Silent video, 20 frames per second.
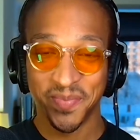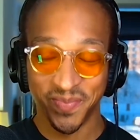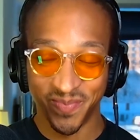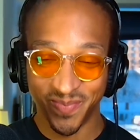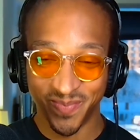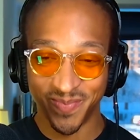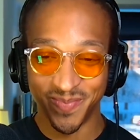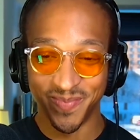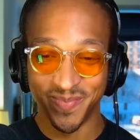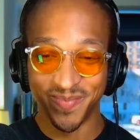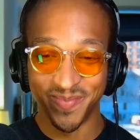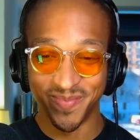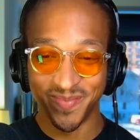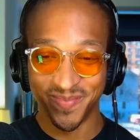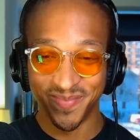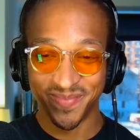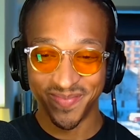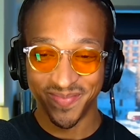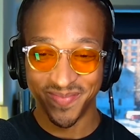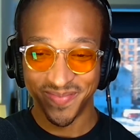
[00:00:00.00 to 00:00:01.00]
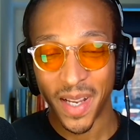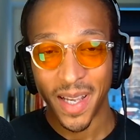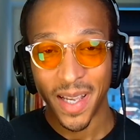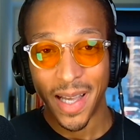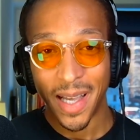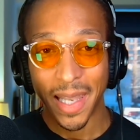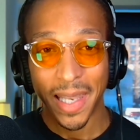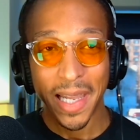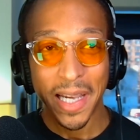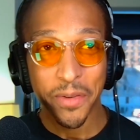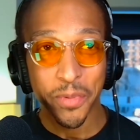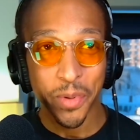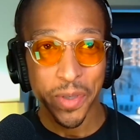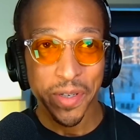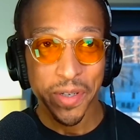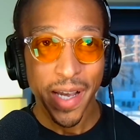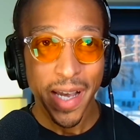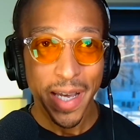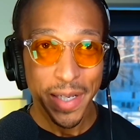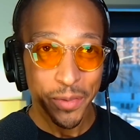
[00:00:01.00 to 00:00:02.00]
Mm. I like where
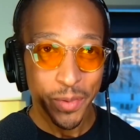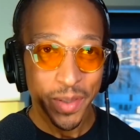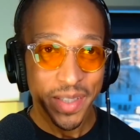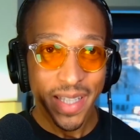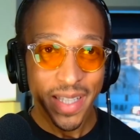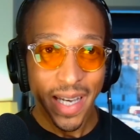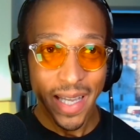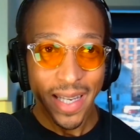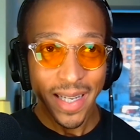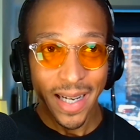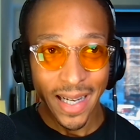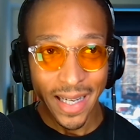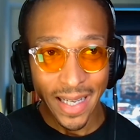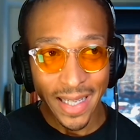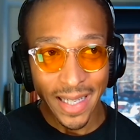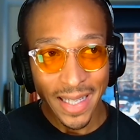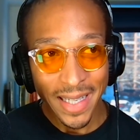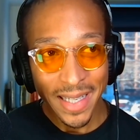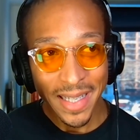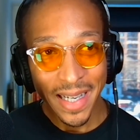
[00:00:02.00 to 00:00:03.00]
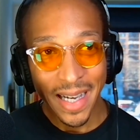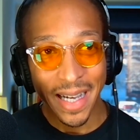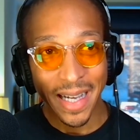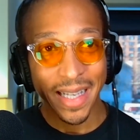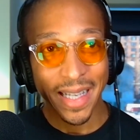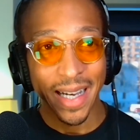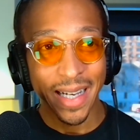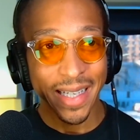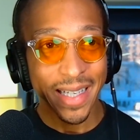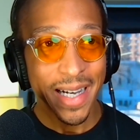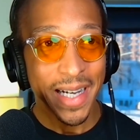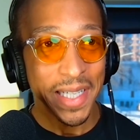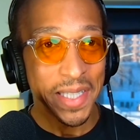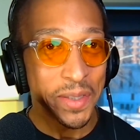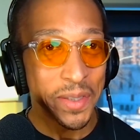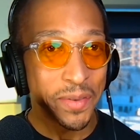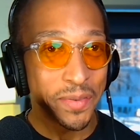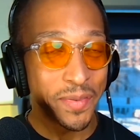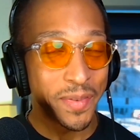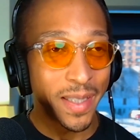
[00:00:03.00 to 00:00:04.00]
you're headed with that. I, I, I kind
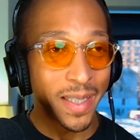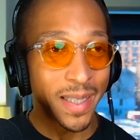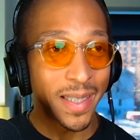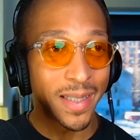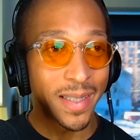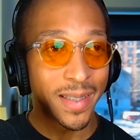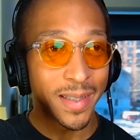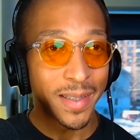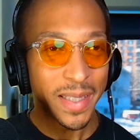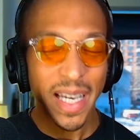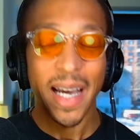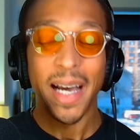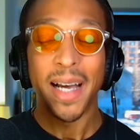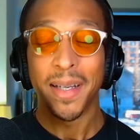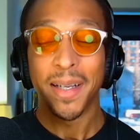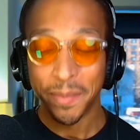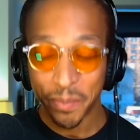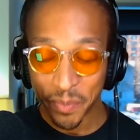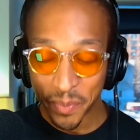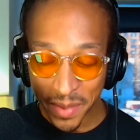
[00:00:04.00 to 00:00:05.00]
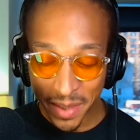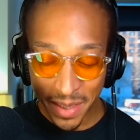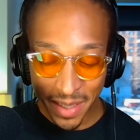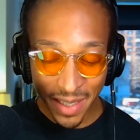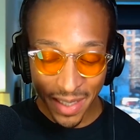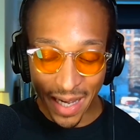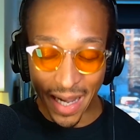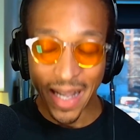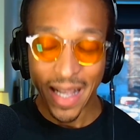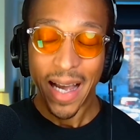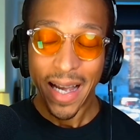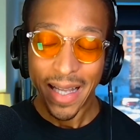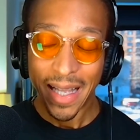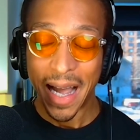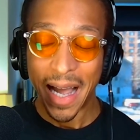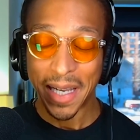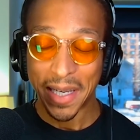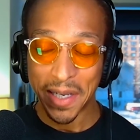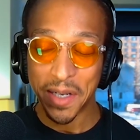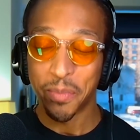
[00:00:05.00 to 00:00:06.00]
of, uh, yeah, I, I,
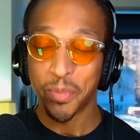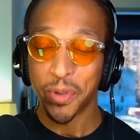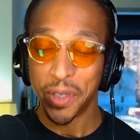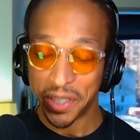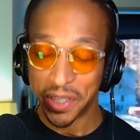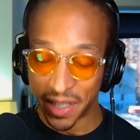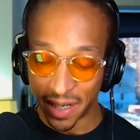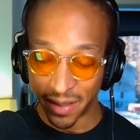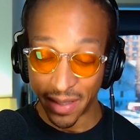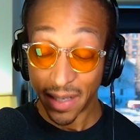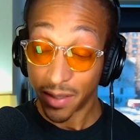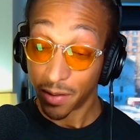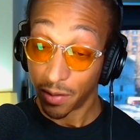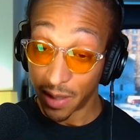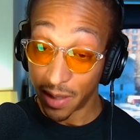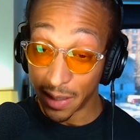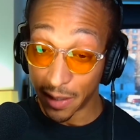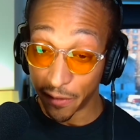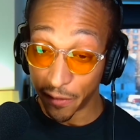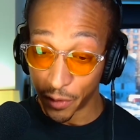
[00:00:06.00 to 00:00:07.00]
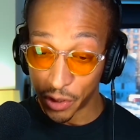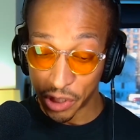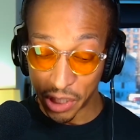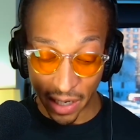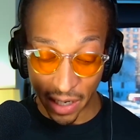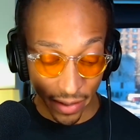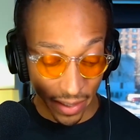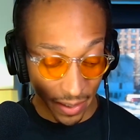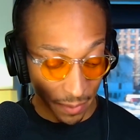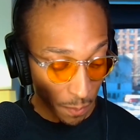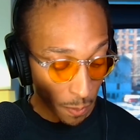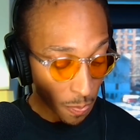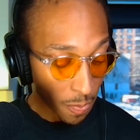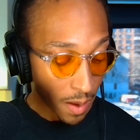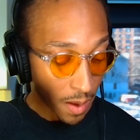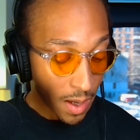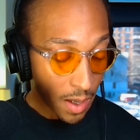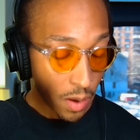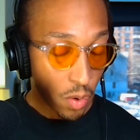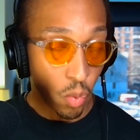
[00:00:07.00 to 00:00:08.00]
I can appreciate that. So thank you for sharing.
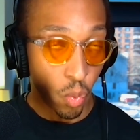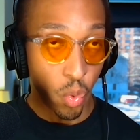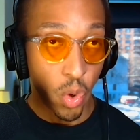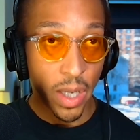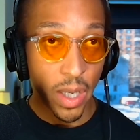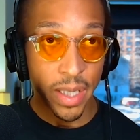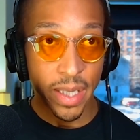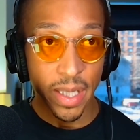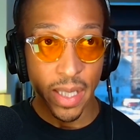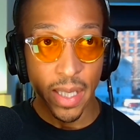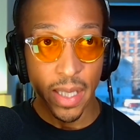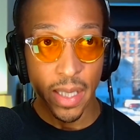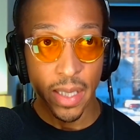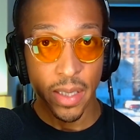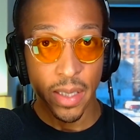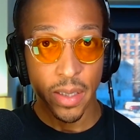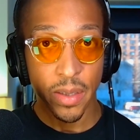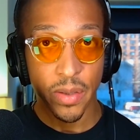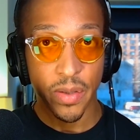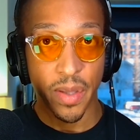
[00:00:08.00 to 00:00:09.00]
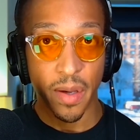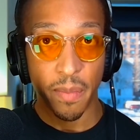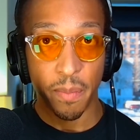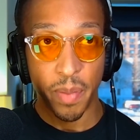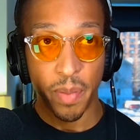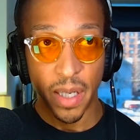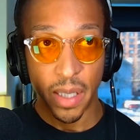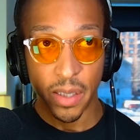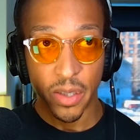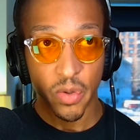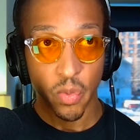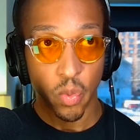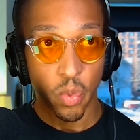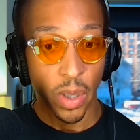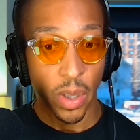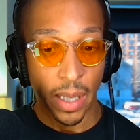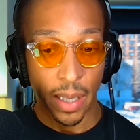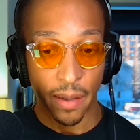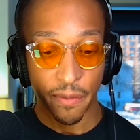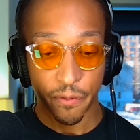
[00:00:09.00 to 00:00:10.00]
What is the best
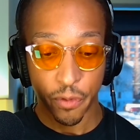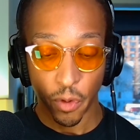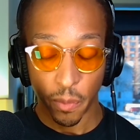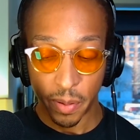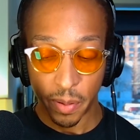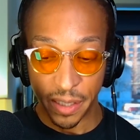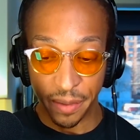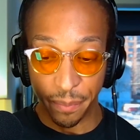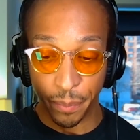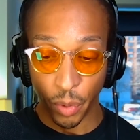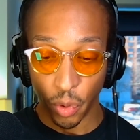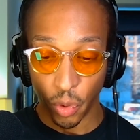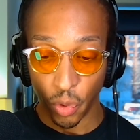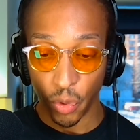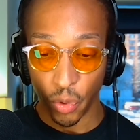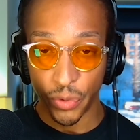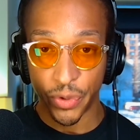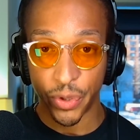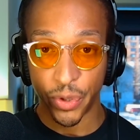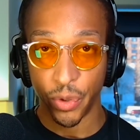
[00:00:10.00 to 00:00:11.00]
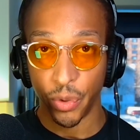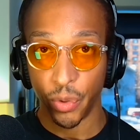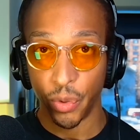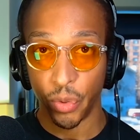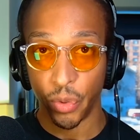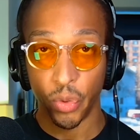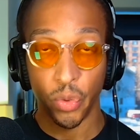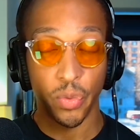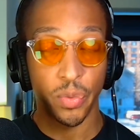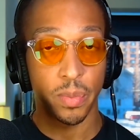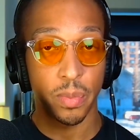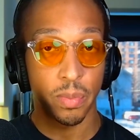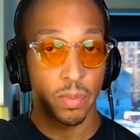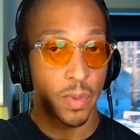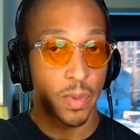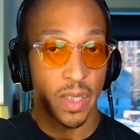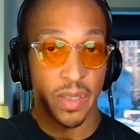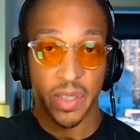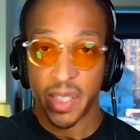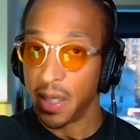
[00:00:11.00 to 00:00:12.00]
way for people to
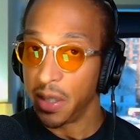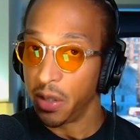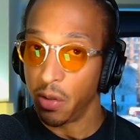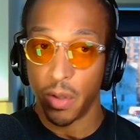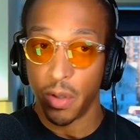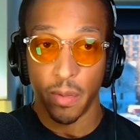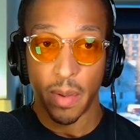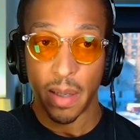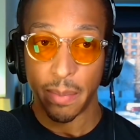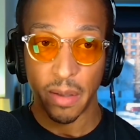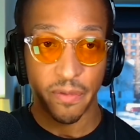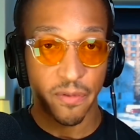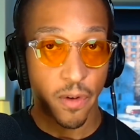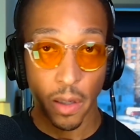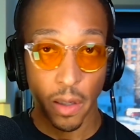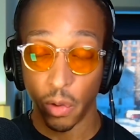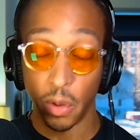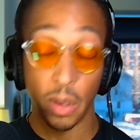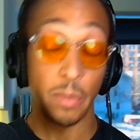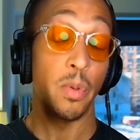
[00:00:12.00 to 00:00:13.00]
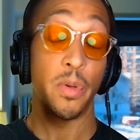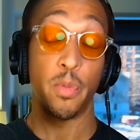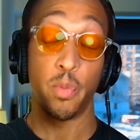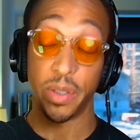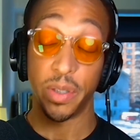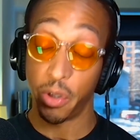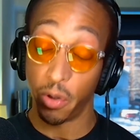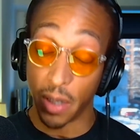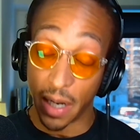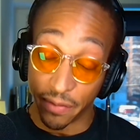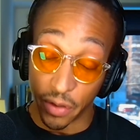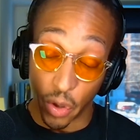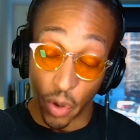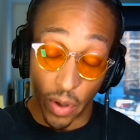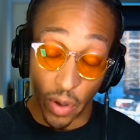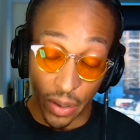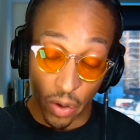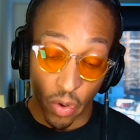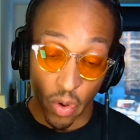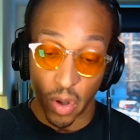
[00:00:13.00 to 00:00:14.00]
continue to maybe follow up with what you have
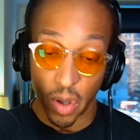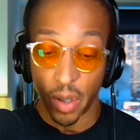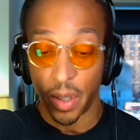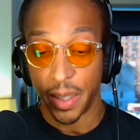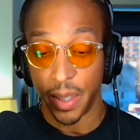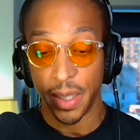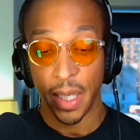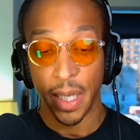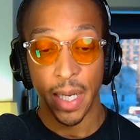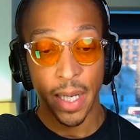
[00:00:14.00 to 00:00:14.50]
going on?